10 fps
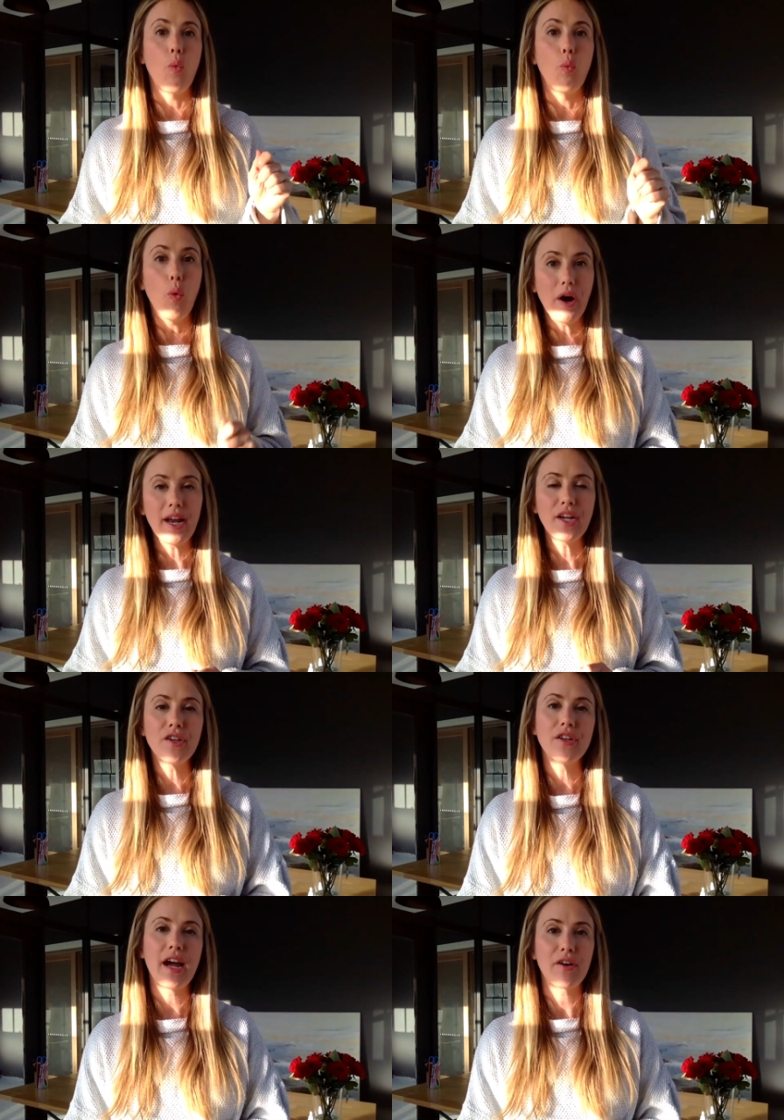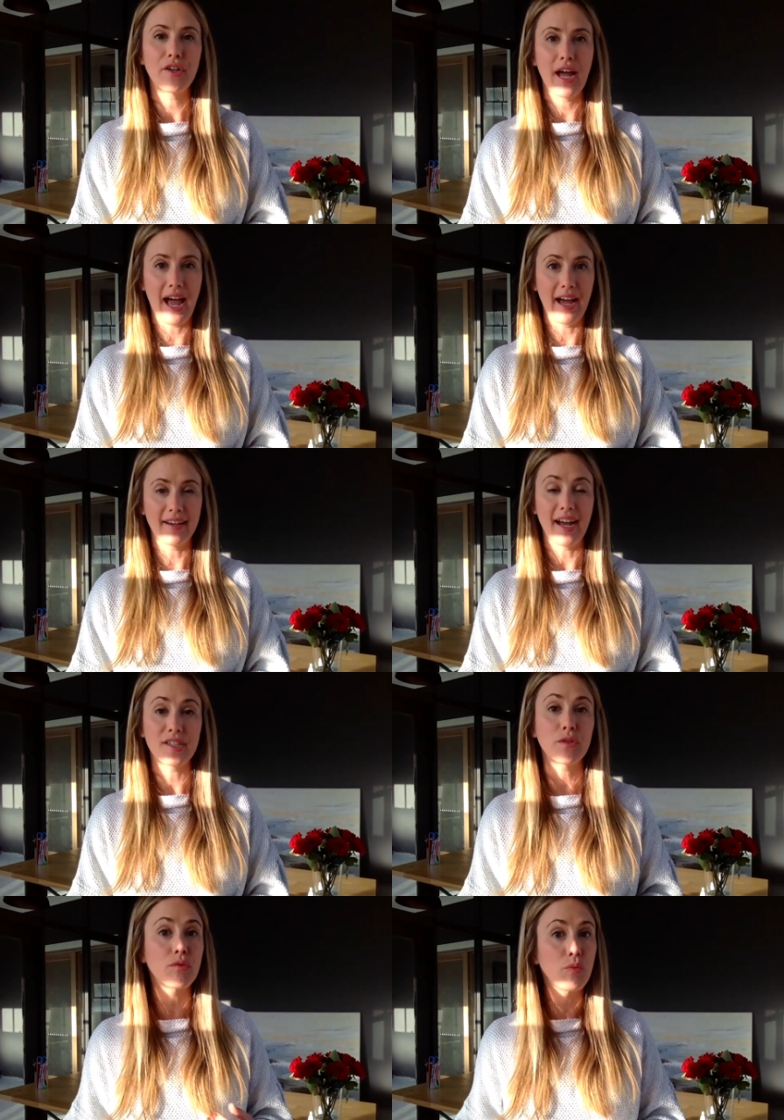What are you now going to add as
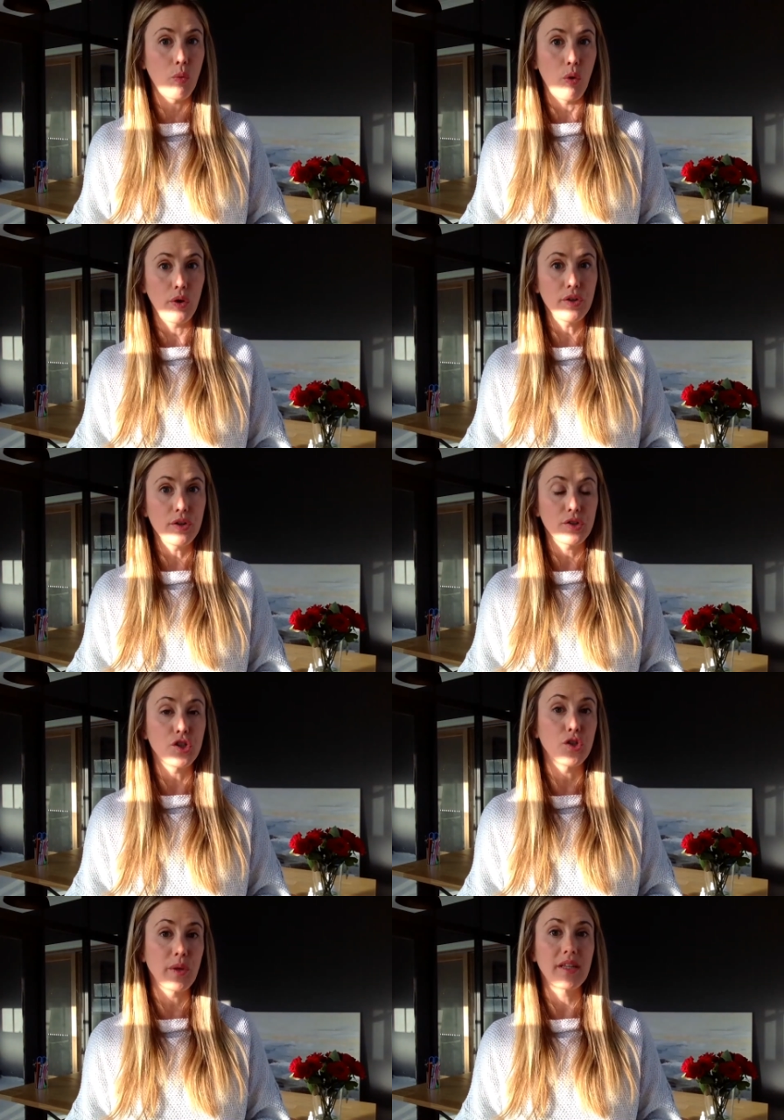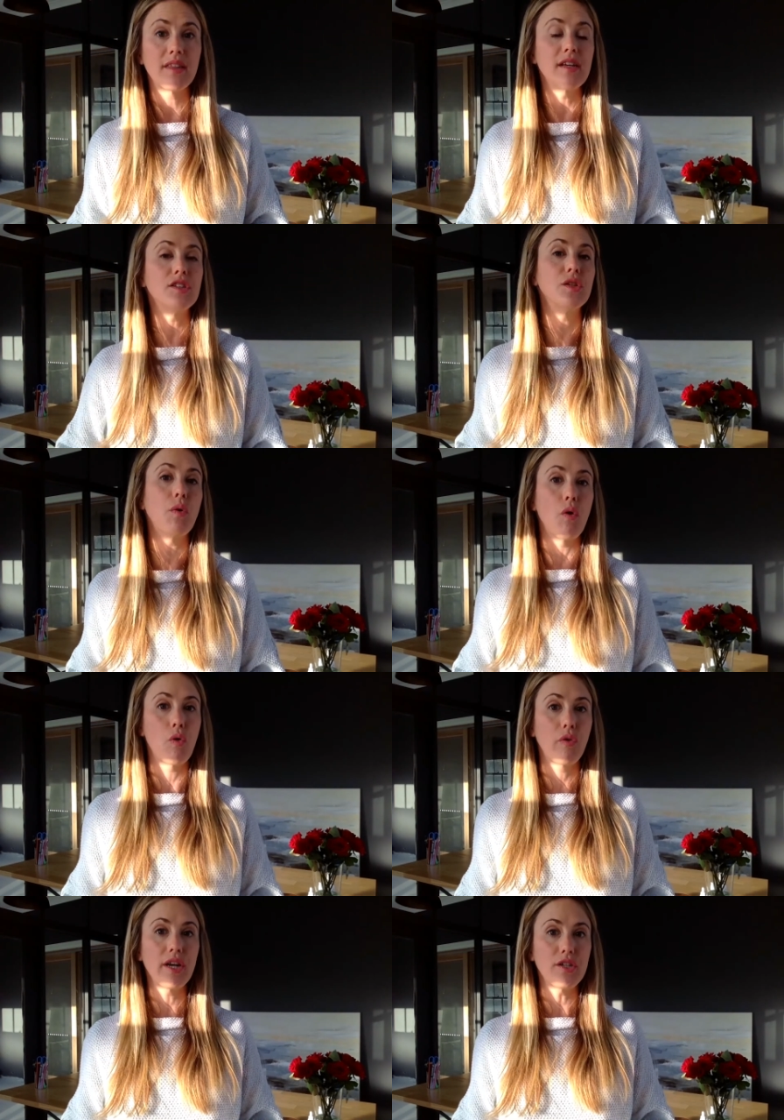a reward to doing the things you
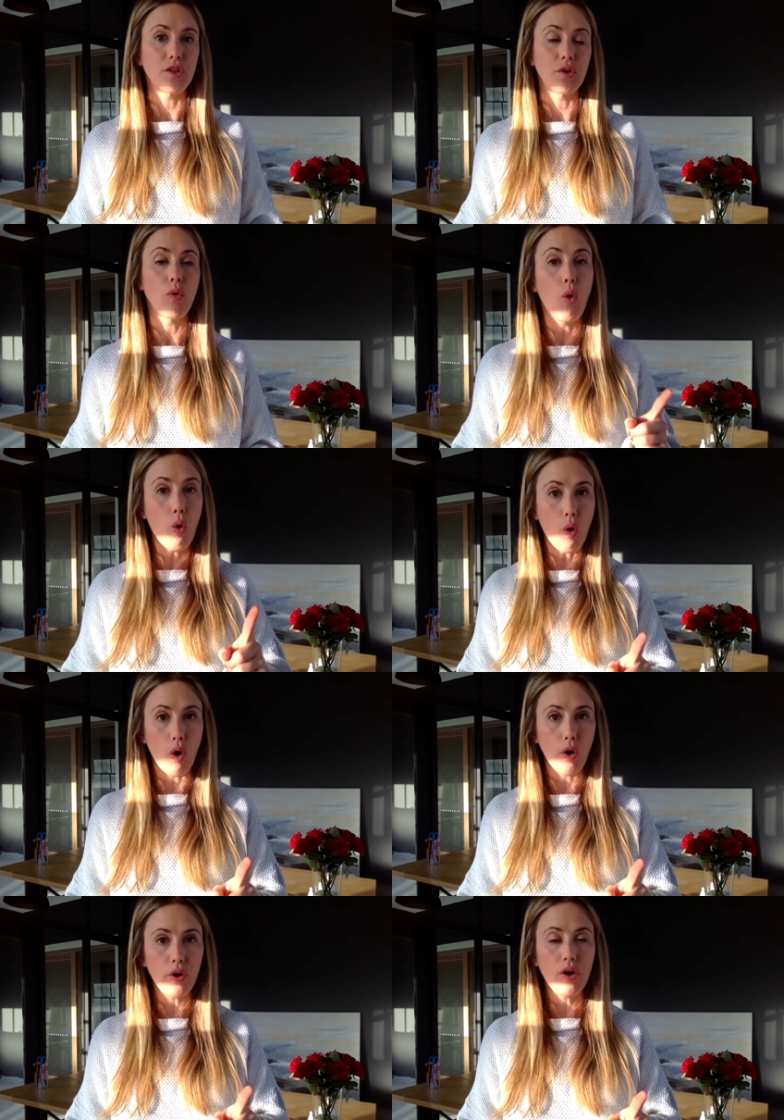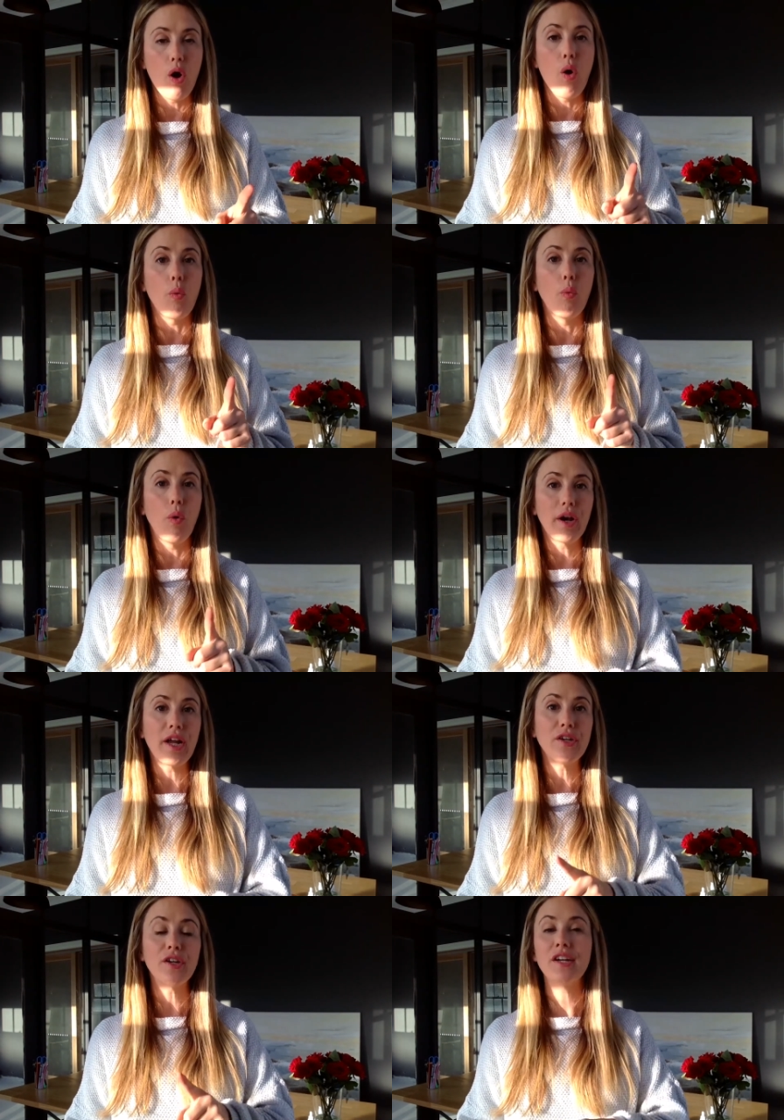already do, or what are
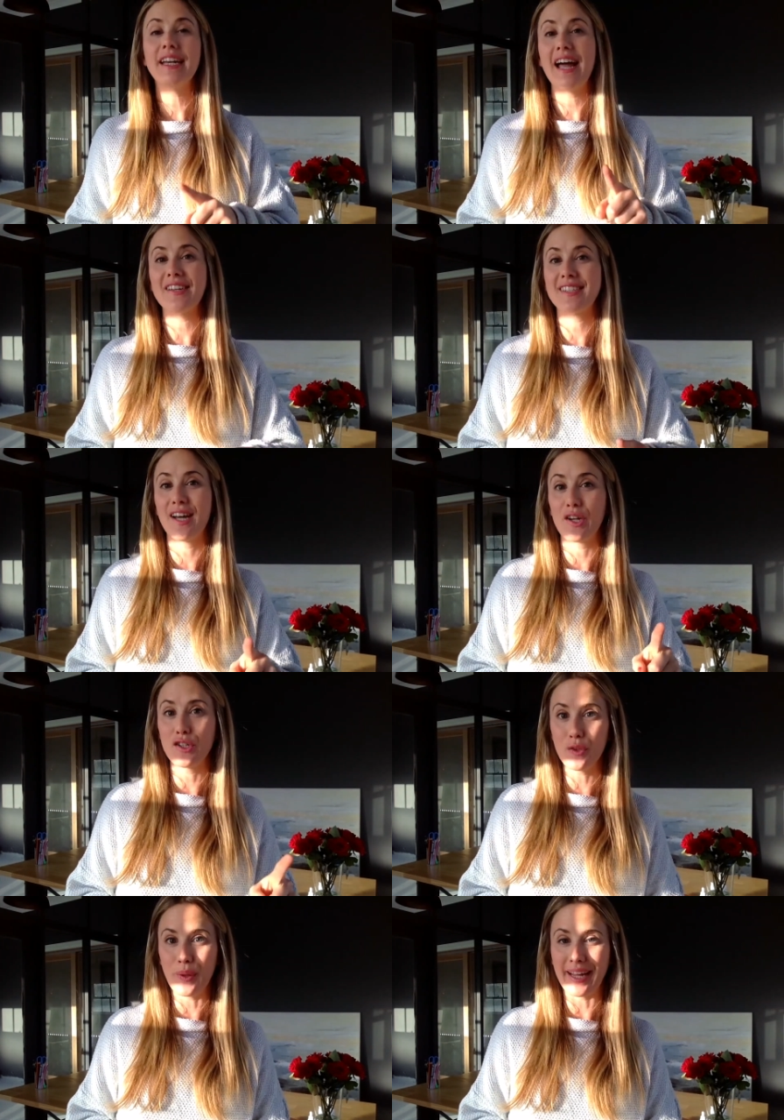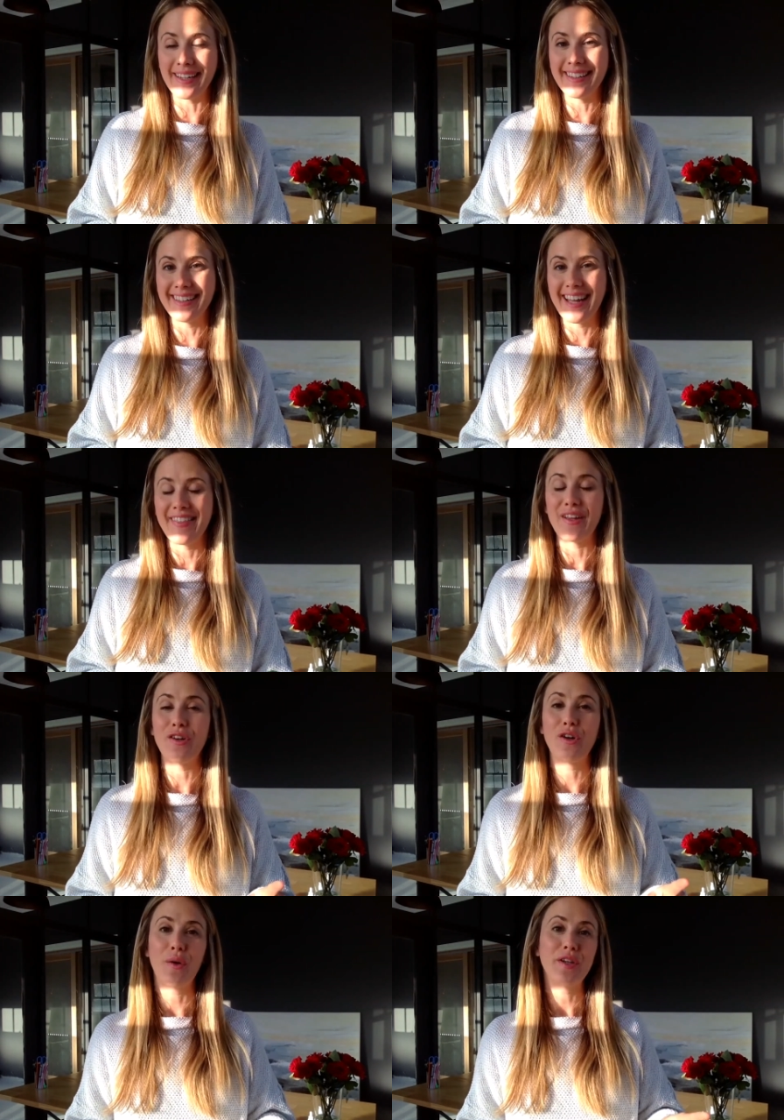you going to now start doing that
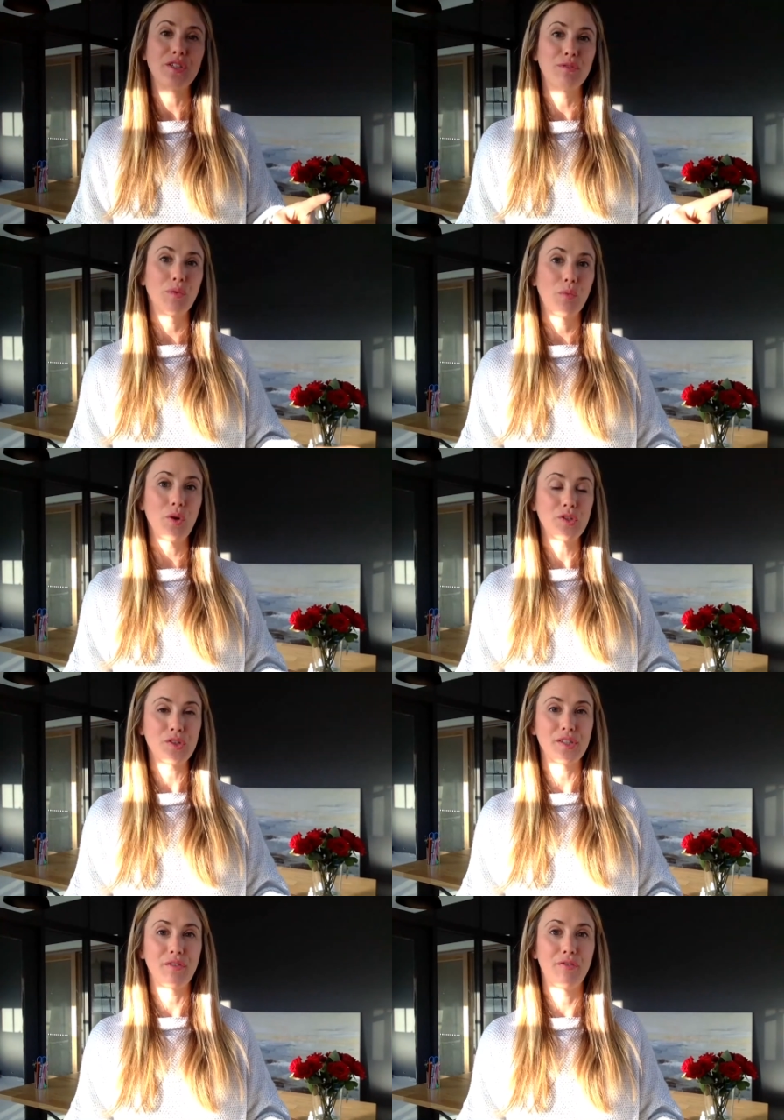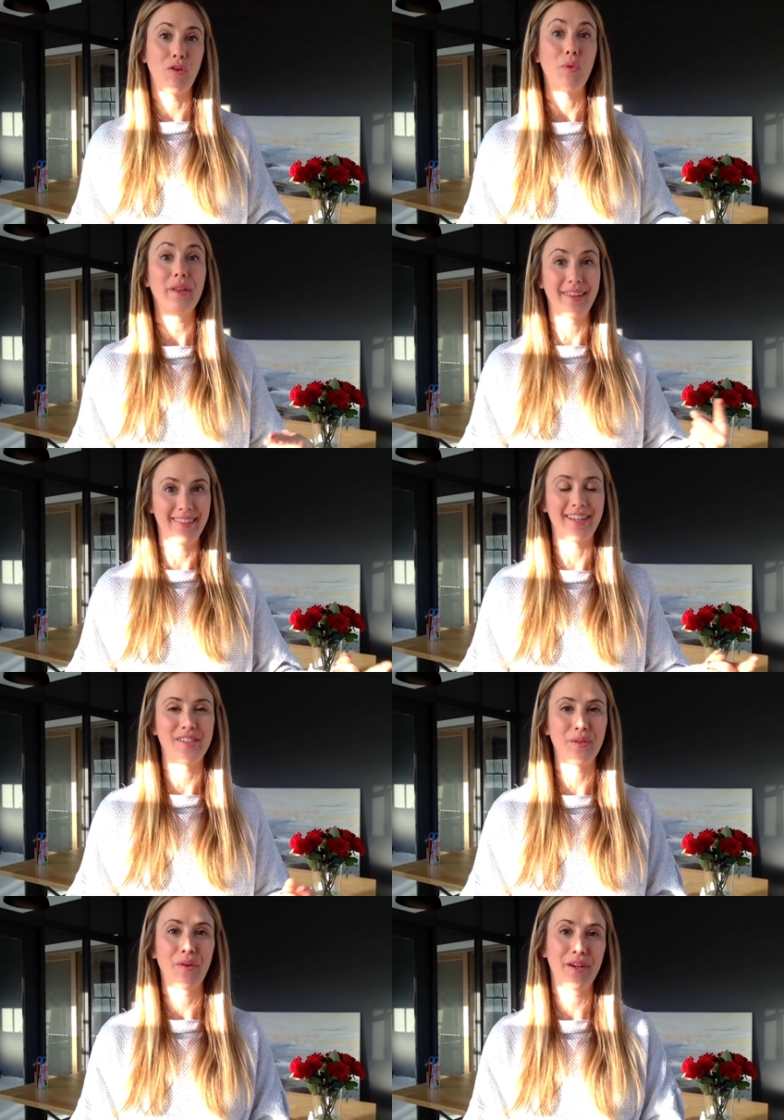you're going to reward yourself for with the
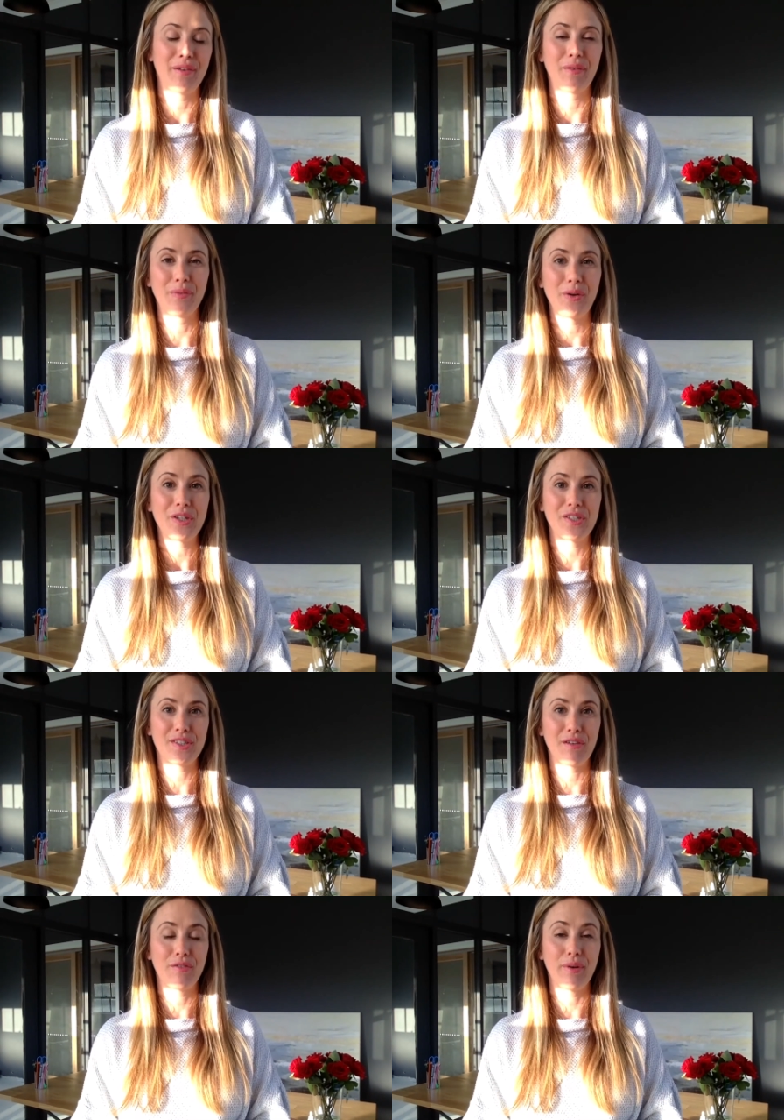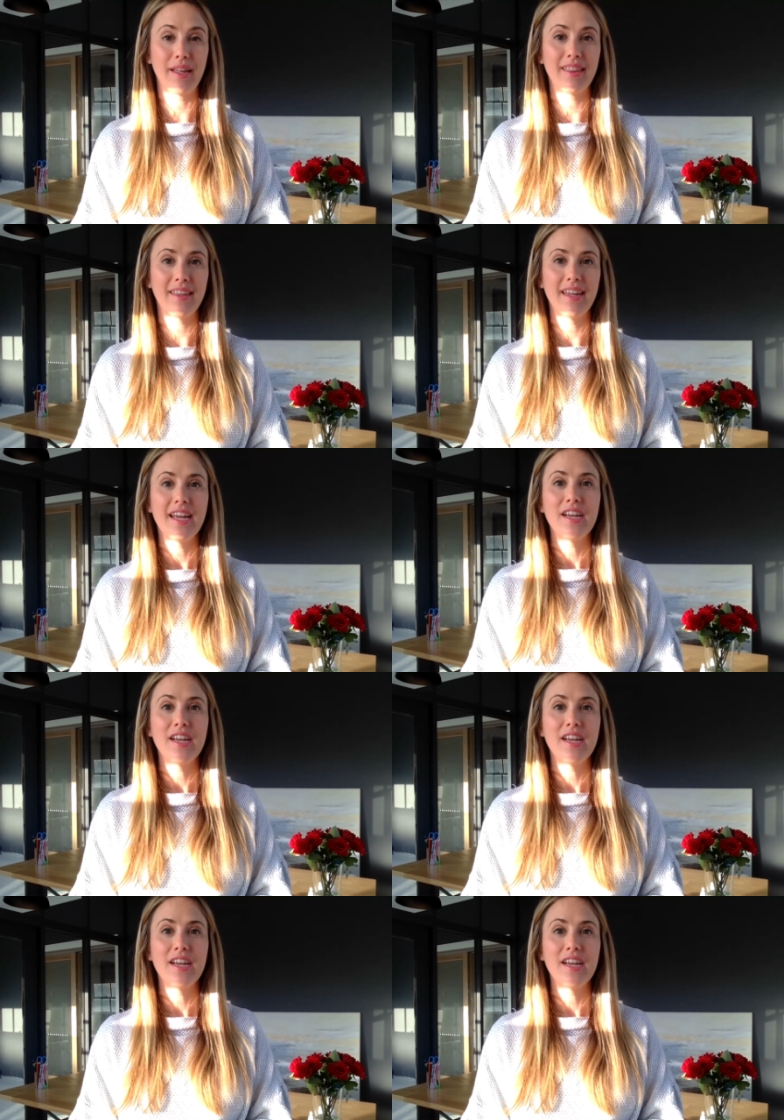things you already reward yourself with?